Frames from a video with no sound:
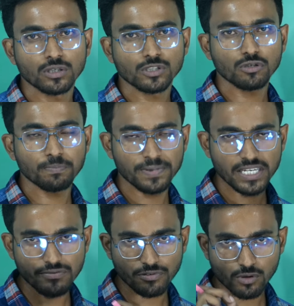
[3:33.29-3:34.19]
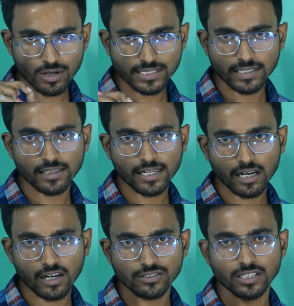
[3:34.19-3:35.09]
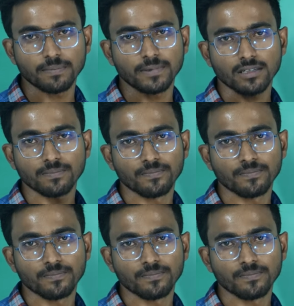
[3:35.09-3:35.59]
So be focus on the concept.